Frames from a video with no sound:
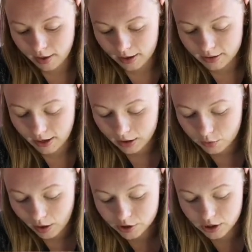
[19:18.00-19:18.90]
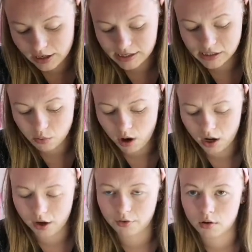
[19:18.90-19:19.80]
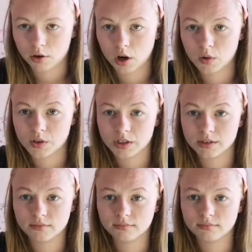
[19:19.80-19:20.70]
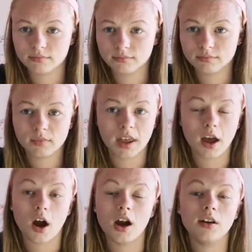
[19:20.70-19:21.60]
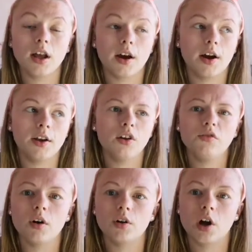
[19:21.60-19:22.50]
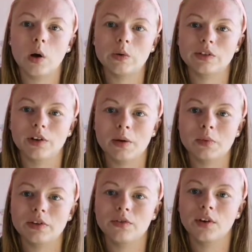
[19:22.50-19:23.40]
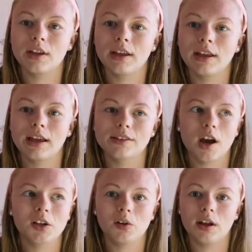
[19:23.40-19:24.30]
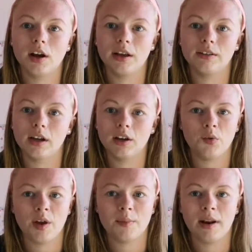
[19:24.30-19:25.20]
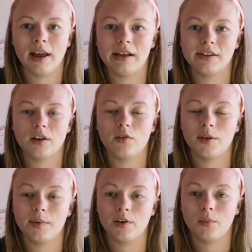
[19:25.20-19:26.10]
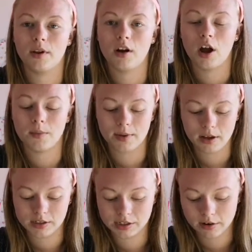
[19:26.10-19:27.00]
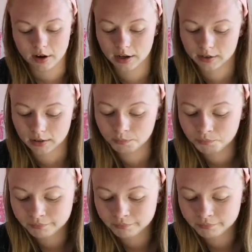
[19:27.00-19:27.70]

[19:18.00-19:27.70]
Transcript: Then the next question is, do I like roller coasters? Yeah, I like I love roller coasters, right? But the funny thing is, I don't like heights. Like I don't like planes. I don't like being up on high buildings or anything like that.